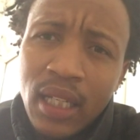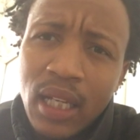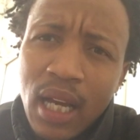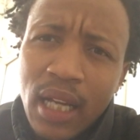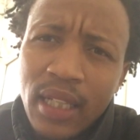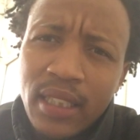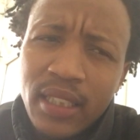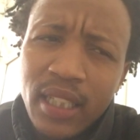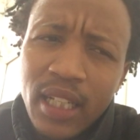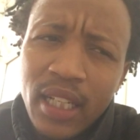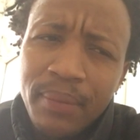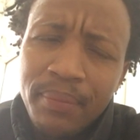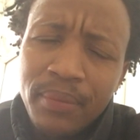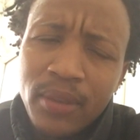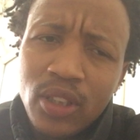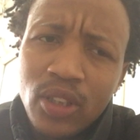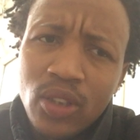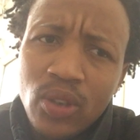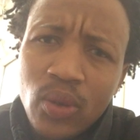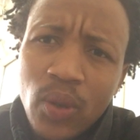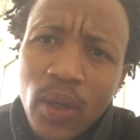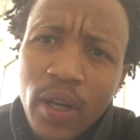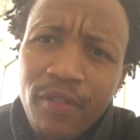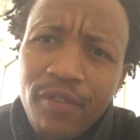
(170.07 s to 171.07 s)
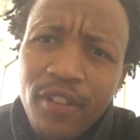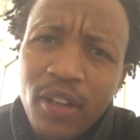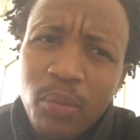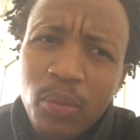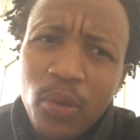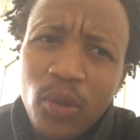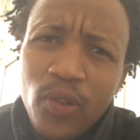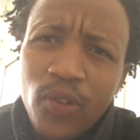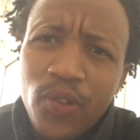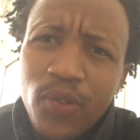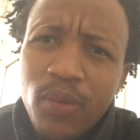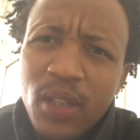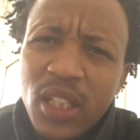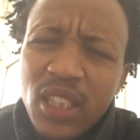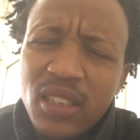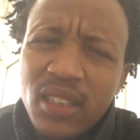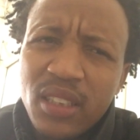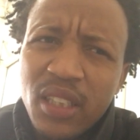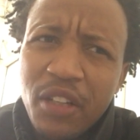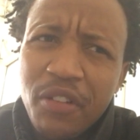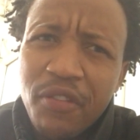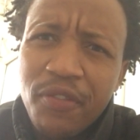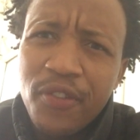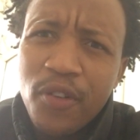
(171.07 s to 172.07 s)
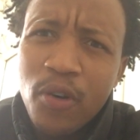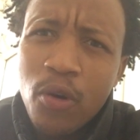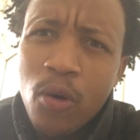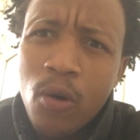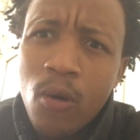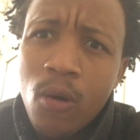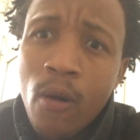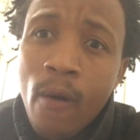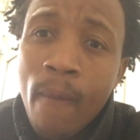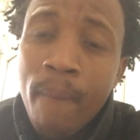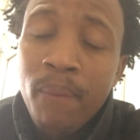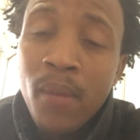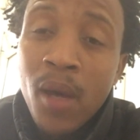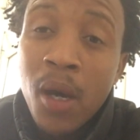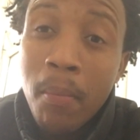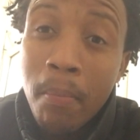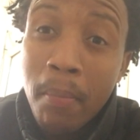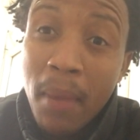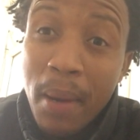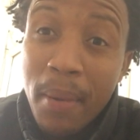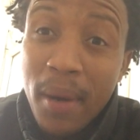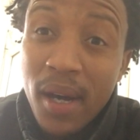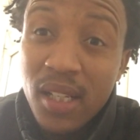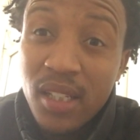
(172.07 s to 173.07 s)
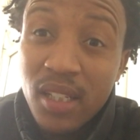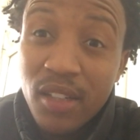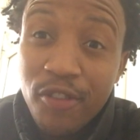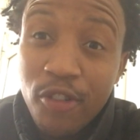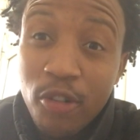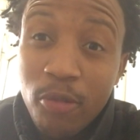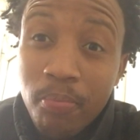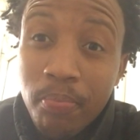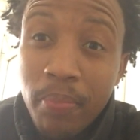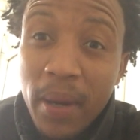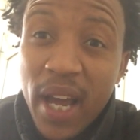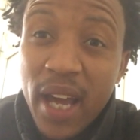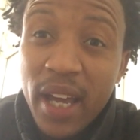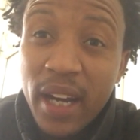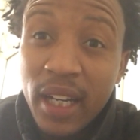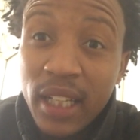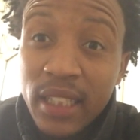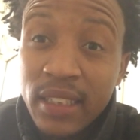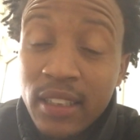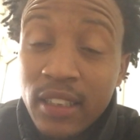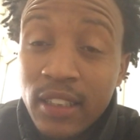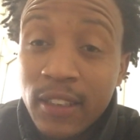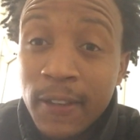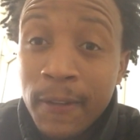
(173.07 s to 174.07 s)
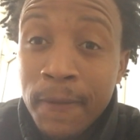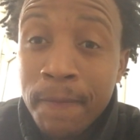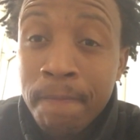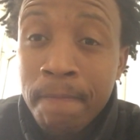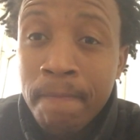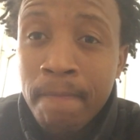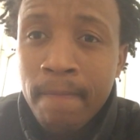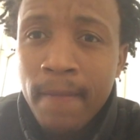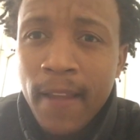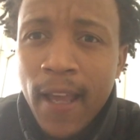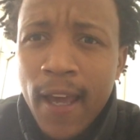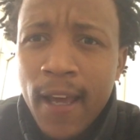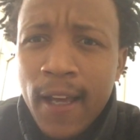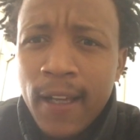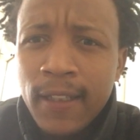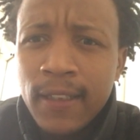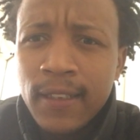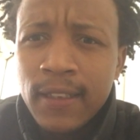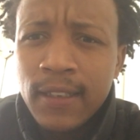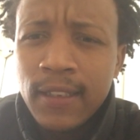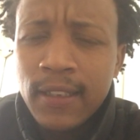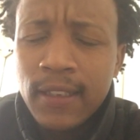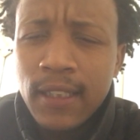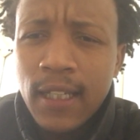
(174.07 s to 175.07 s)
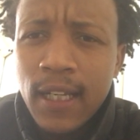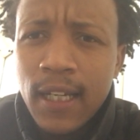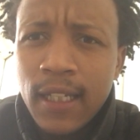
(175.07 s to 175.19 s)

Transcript: attempt to have a move. Let's say for Mabasa from Pirates. And